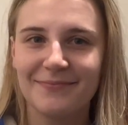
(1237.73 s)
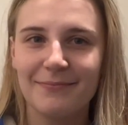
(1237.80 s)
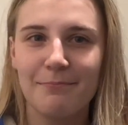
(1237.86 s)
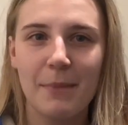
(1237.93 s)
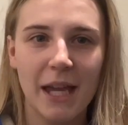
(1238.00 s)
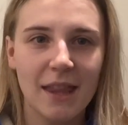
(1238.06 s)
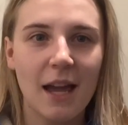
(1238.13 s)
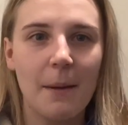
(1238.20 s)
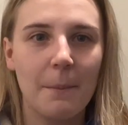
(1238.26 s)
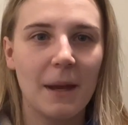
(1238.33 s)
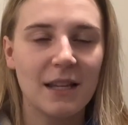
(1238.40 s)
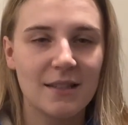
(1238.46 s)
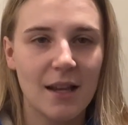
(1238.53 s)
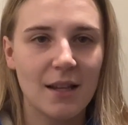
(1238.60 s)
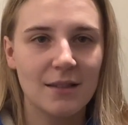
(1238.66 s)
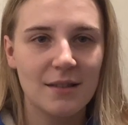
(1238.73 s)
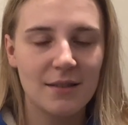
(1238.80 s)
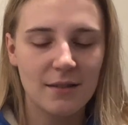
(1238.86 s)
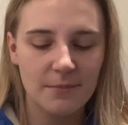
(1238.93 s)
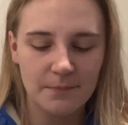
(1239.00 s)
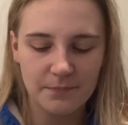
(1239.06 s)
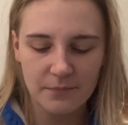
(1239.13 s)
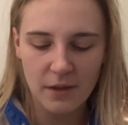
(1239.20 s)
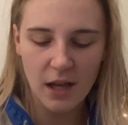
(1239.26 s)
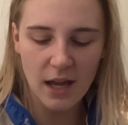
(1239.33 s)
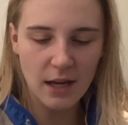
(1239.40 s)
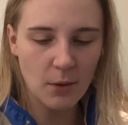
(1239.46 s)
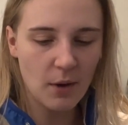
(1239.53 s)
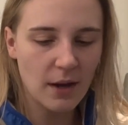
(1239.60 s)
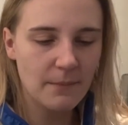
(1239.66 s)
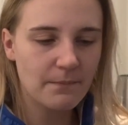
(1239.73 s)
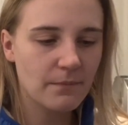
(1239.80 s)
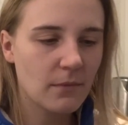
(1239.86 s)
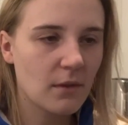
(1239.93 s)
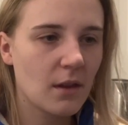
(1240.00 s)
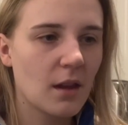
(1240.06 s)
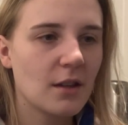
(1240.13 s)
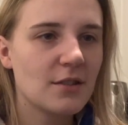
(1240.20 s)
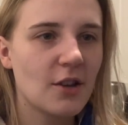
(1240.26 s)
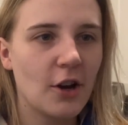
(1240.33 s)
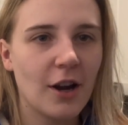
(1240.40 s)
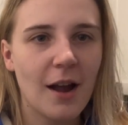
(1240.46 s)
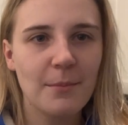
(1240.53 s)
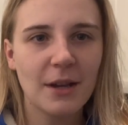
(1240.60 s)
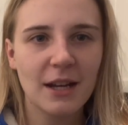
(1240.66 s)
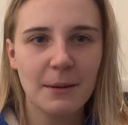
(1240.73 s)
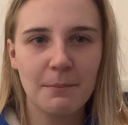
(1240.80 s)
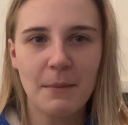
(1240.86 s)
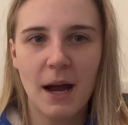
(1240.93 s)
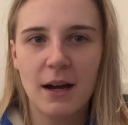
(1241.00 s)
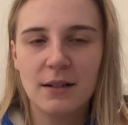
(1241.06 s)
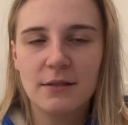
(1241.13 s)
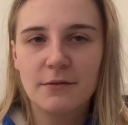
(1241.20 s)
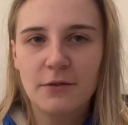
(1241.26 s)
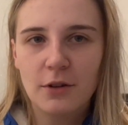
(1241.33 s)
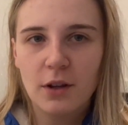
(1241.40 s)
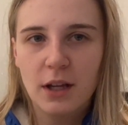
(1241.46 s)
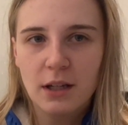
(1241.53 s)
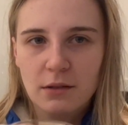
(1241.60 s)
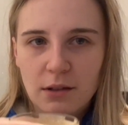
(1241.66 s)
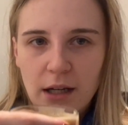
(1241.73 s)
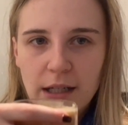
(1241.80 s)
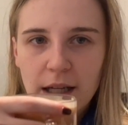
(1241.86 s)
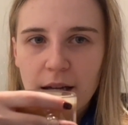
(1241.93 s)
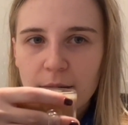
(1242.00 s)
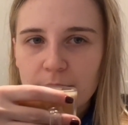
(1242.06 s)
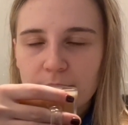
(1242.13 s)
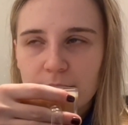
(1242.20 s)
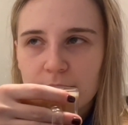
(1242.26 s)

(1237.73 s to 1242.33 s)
Make that make sense. Anyway, sorry, I'm getting mad for like 9 a.m.